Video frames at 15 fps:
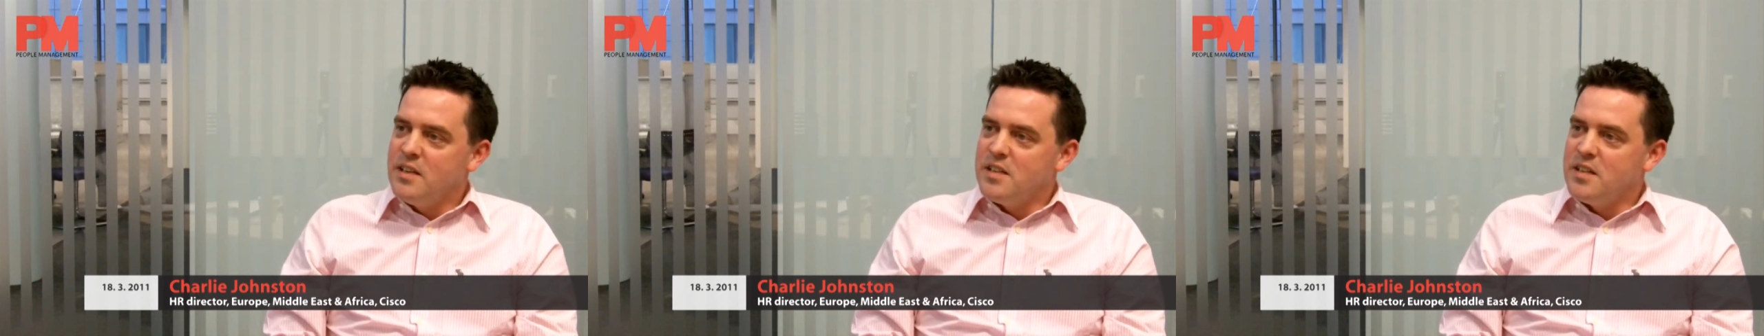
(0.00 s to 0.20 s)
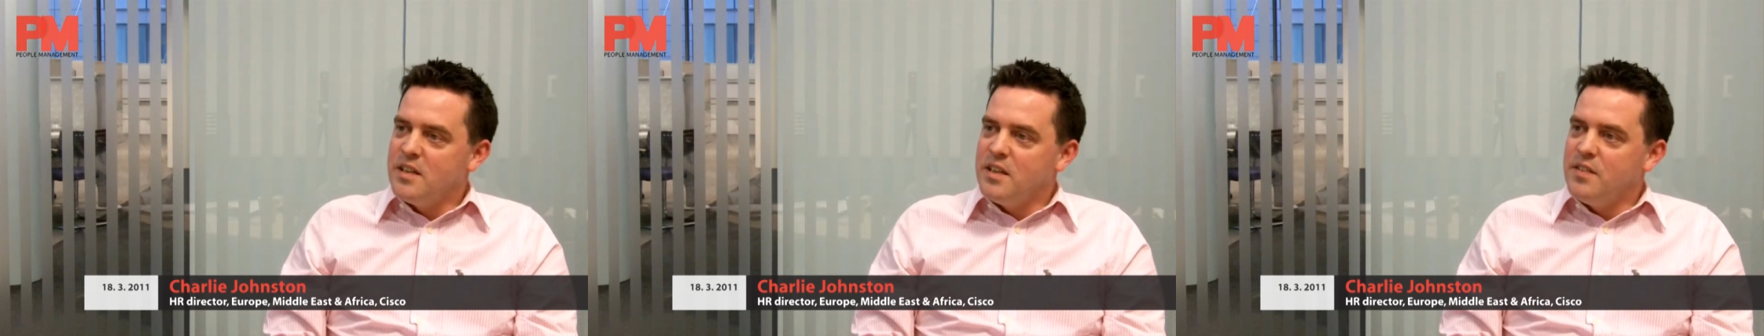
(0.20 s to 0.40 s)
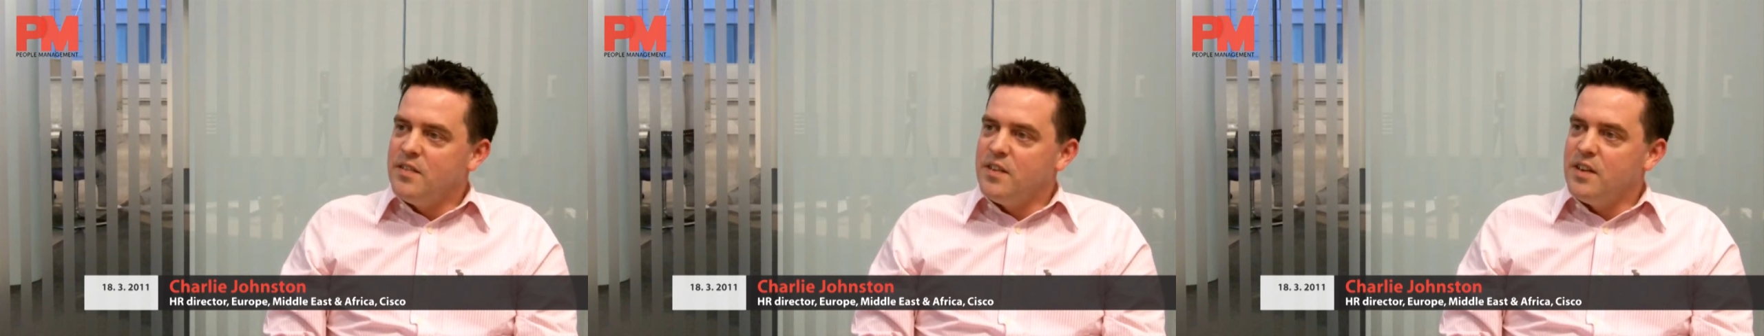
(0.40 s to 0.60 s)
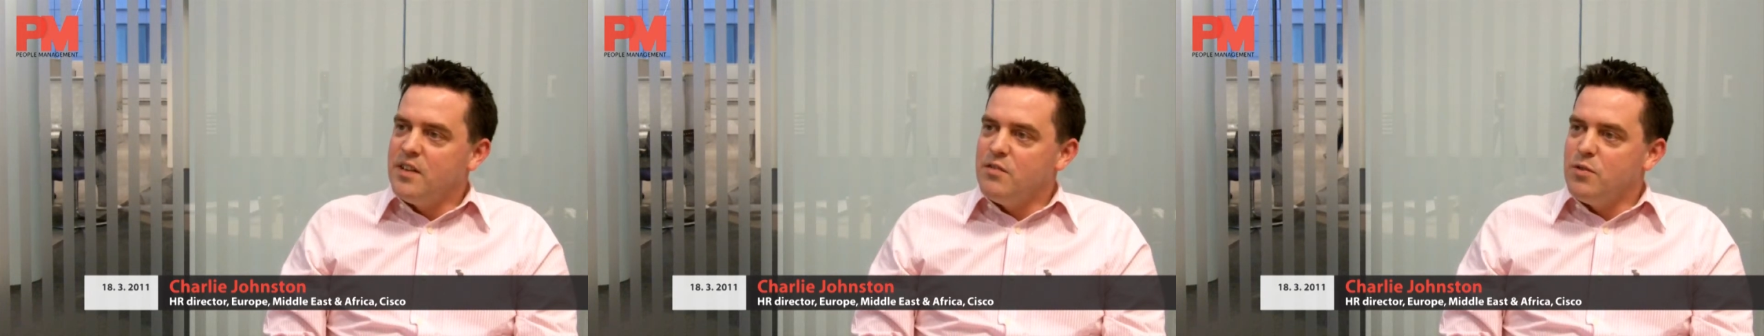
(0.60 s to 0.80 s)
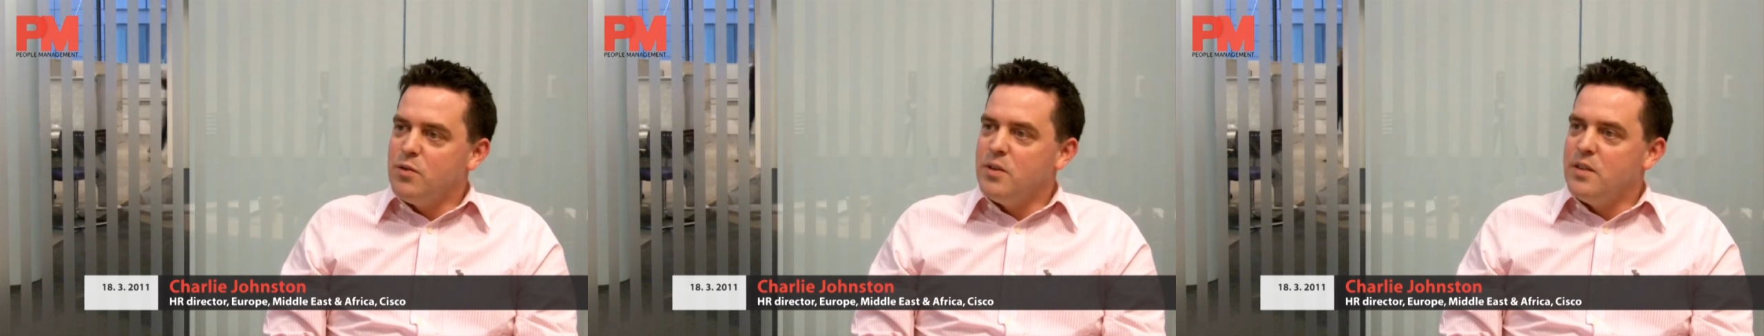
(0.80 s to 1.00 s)
a
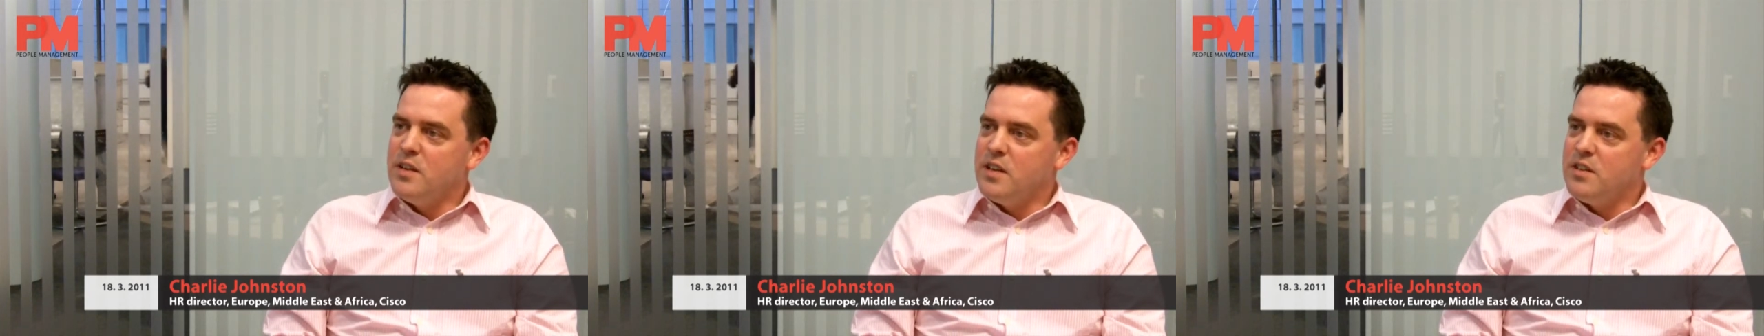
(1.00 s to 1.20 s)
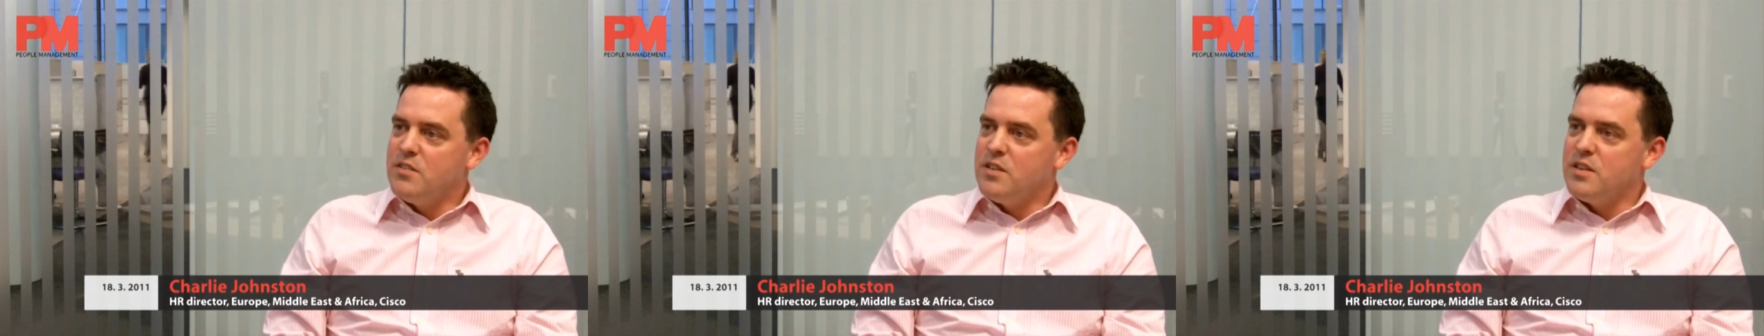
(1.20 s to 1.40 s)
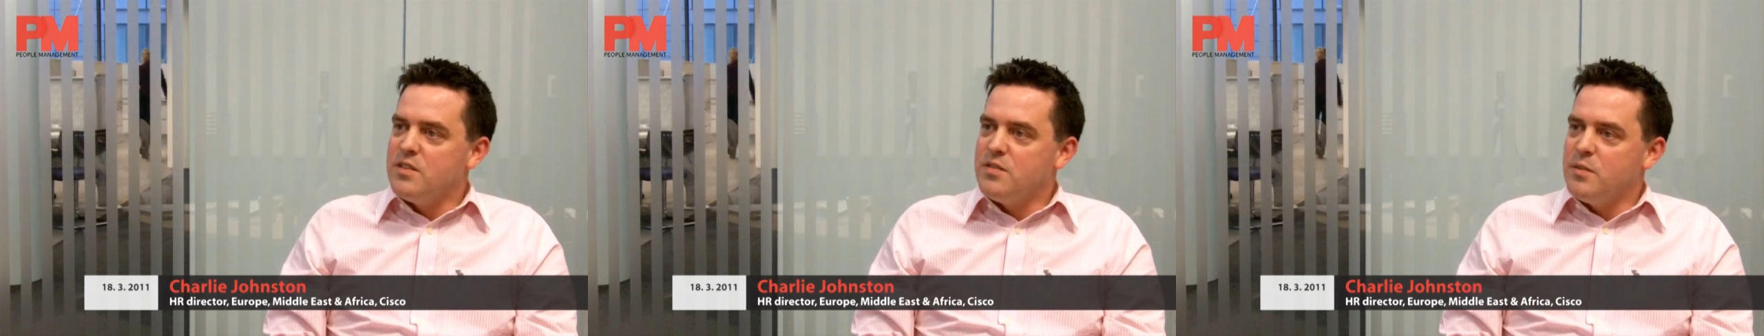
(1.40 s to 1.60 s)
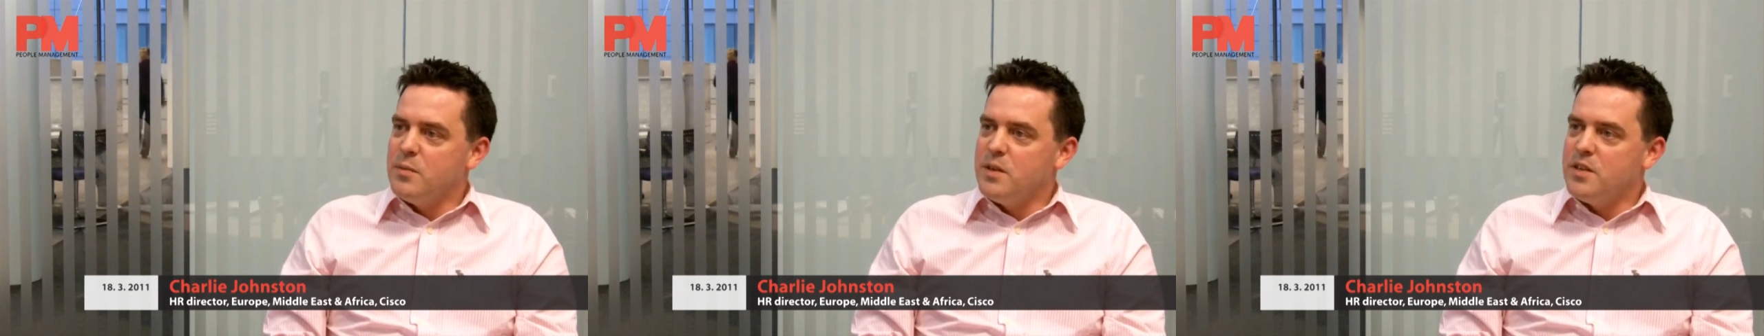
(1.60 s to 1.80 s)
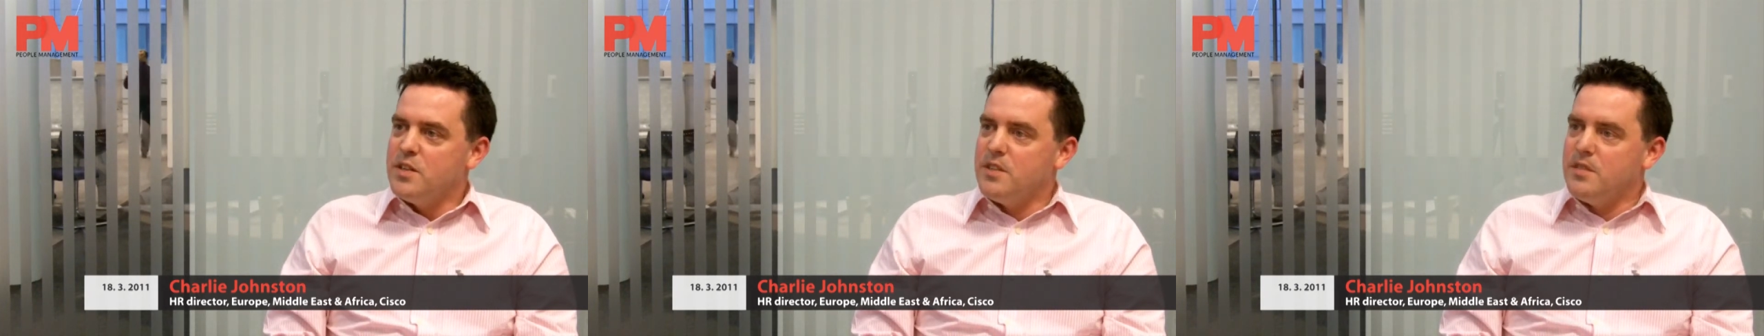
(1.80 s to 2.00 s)
significant role in that
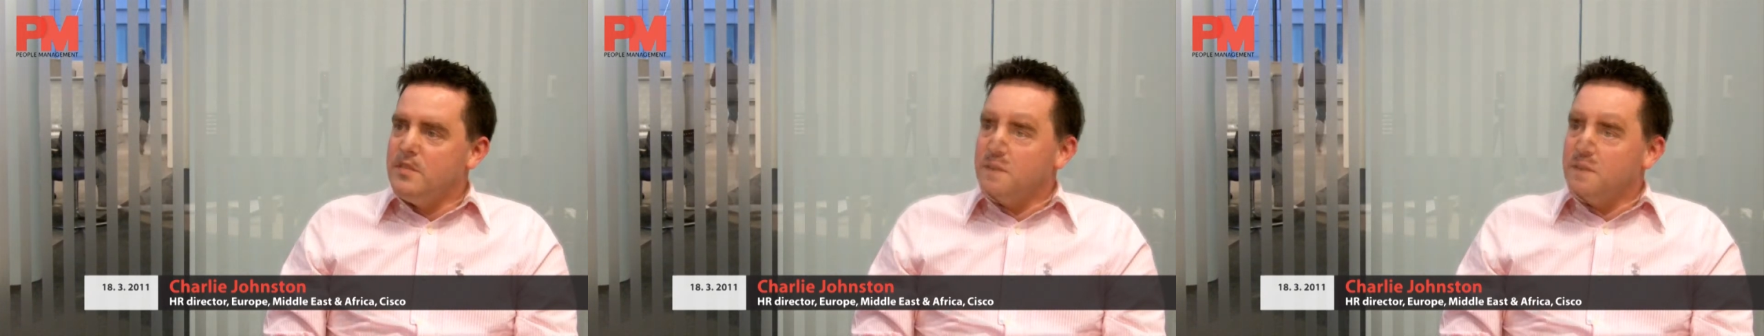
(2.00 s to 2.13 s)
transformation.